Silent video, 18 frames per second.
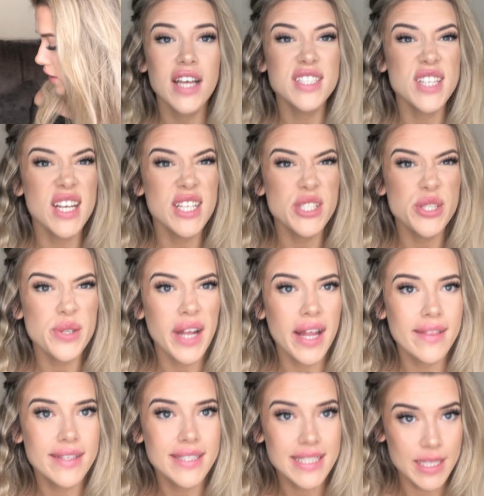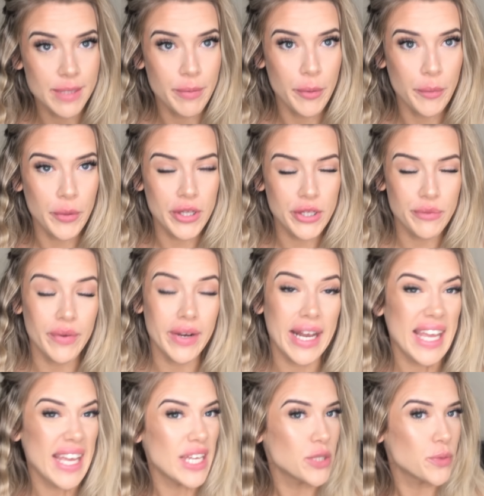So I'll do like the Slimming World
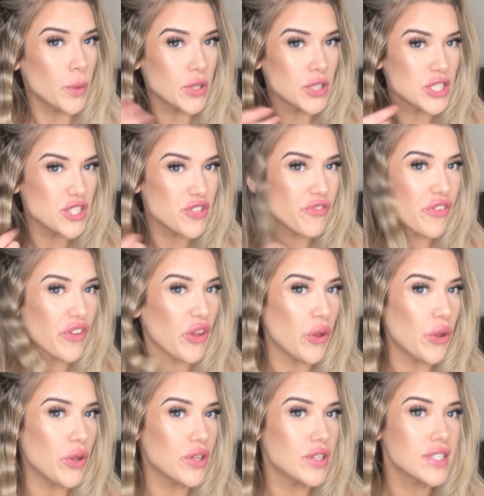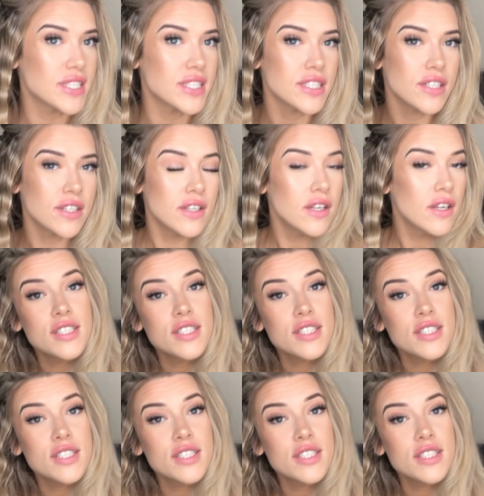related ones first.